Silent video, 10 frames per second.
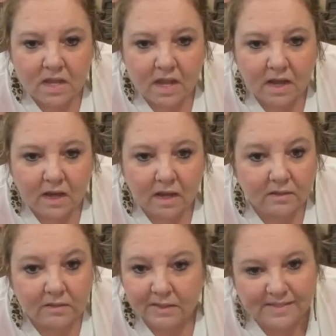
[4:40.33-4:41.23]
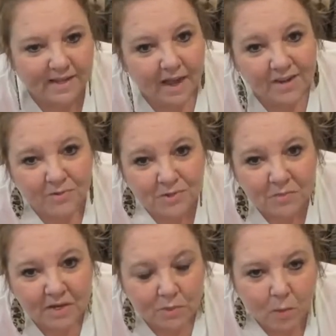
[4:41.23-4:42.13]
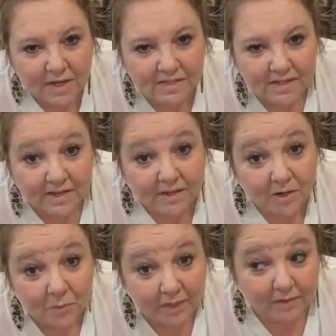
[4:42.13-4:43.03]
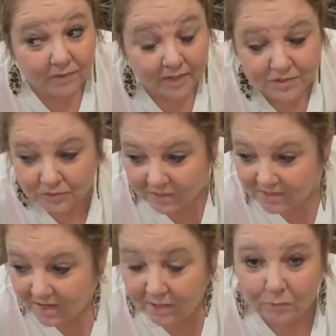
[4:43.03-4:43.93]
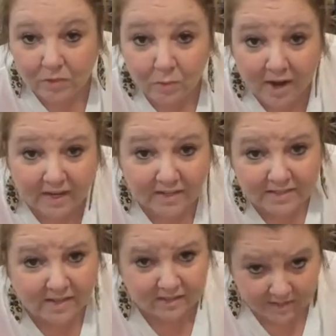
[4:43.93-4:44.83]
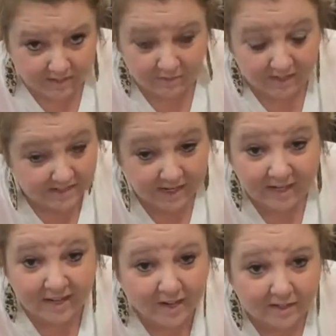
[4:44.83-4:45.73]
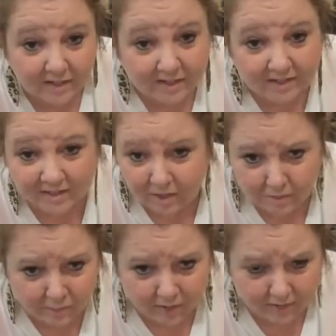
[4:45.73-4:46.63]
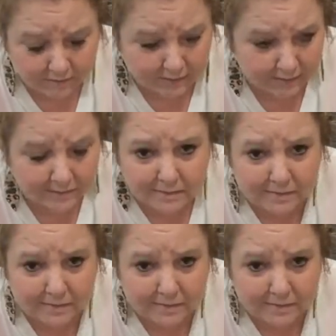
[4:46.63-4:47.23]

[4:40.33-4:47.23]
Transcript: Yeah, I, like I said, I don't do many white signs. You know me, if I do a sign with white, it's got a lot of antiquing on it and a lot of brown in it.